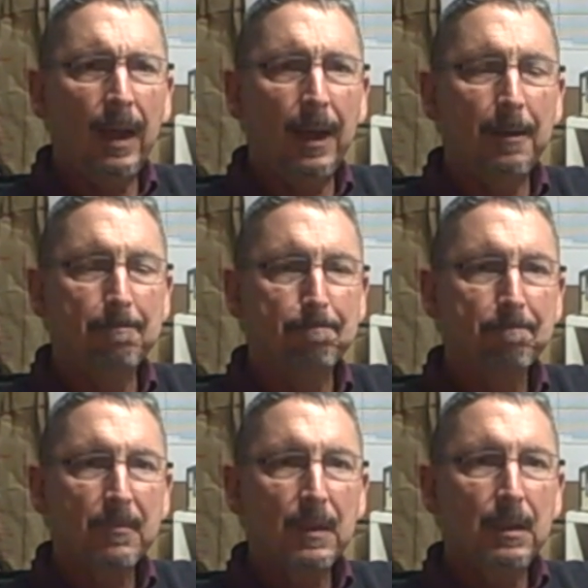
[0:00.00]
On
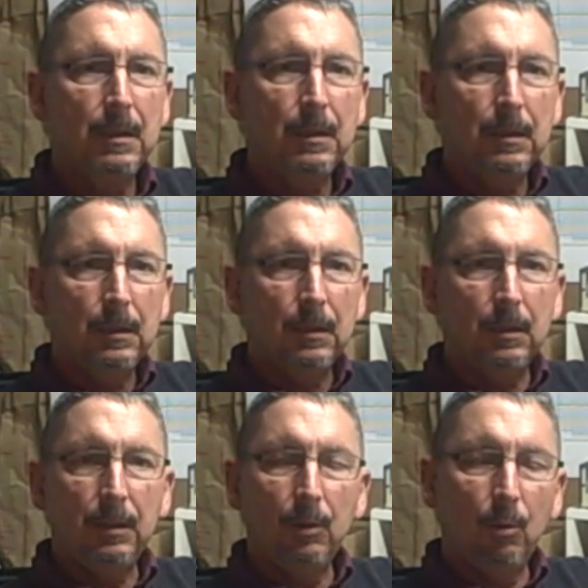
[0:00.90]

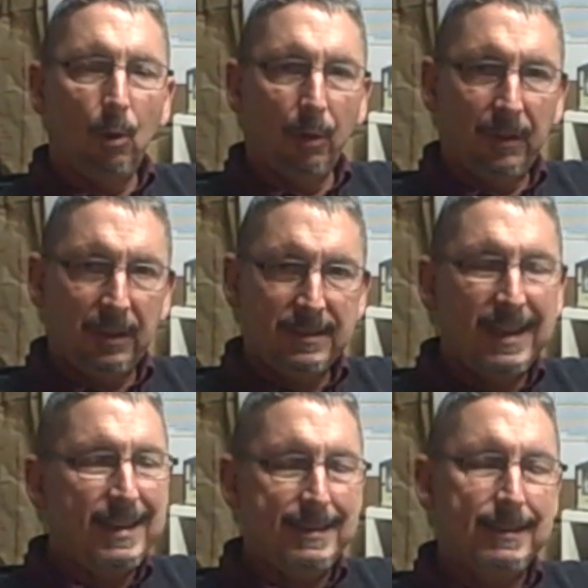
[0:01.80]
the
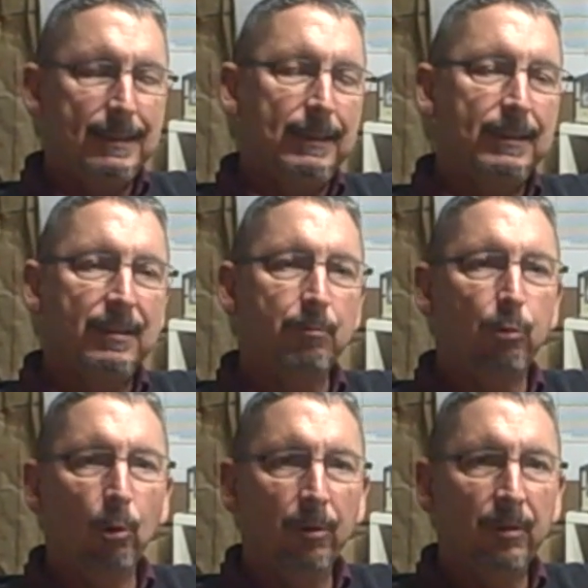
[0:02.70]
date, it's
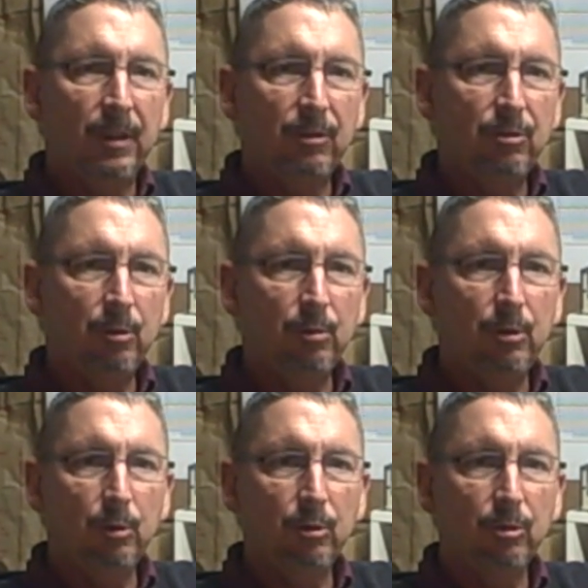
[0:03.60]
important that you
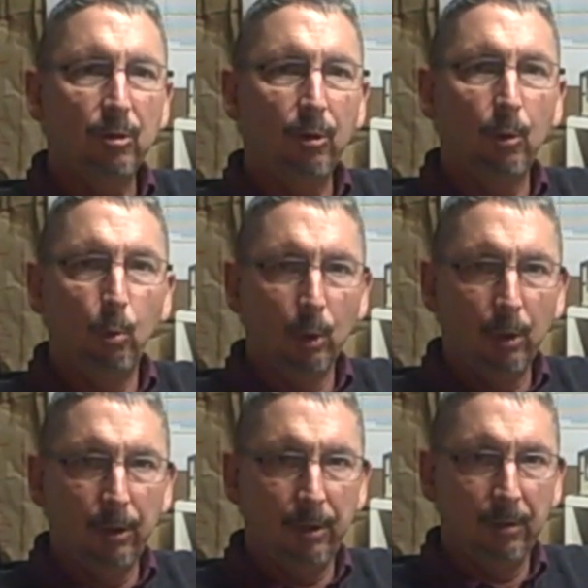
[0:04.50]
use the
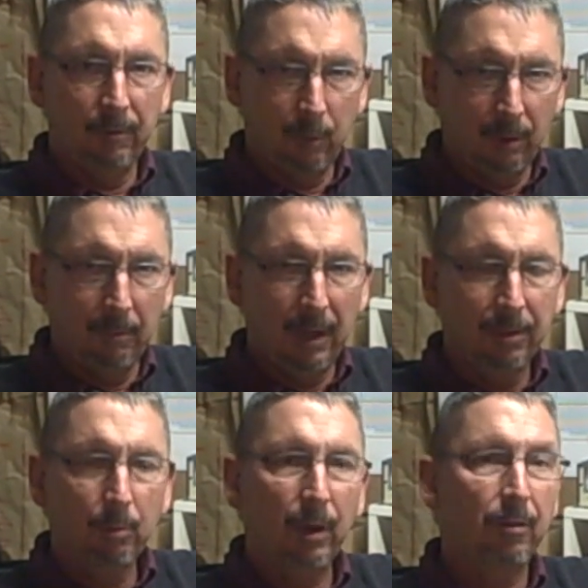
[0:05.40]
word for the
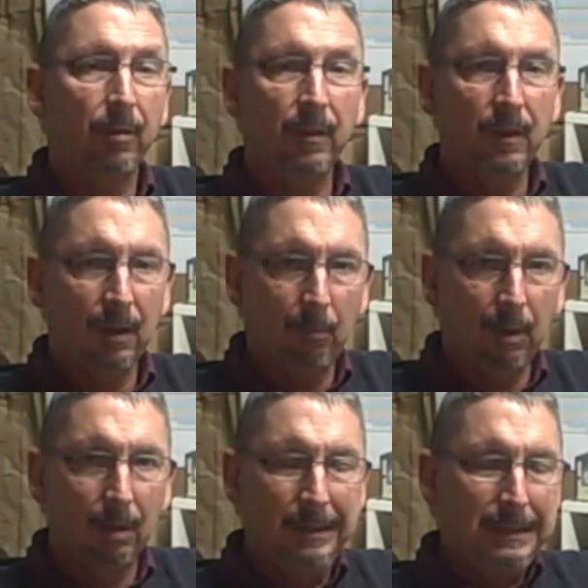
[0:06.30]
month rather than the
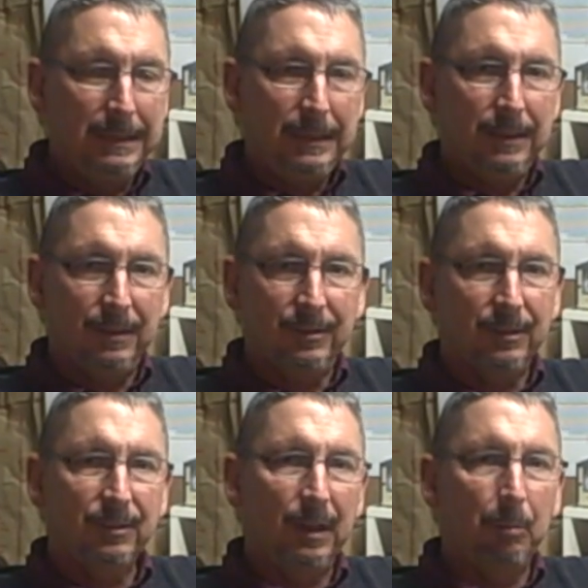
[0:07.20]
number. In this
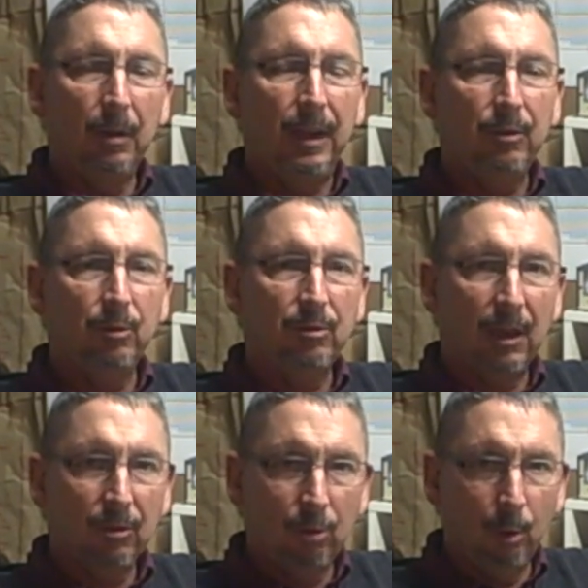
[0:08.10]
example, I used
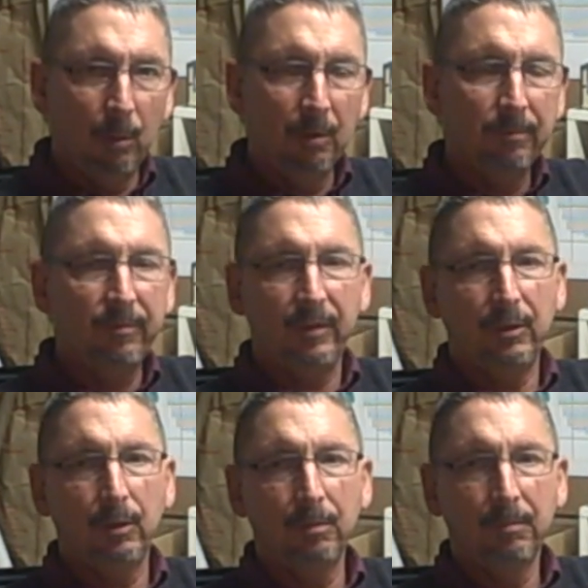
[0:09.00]
October,
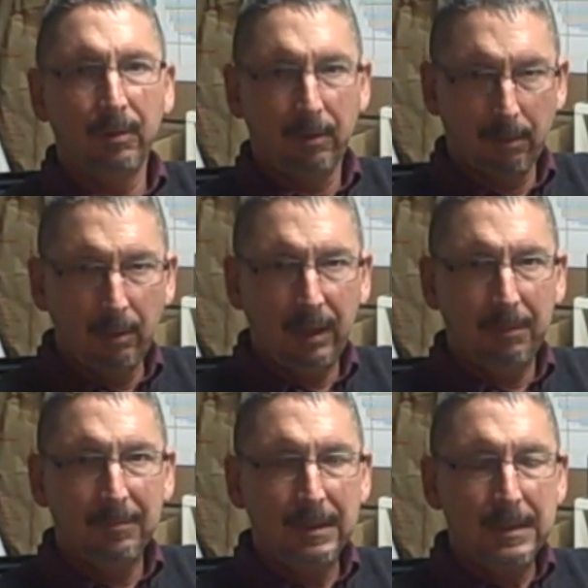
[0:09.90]
figure 3.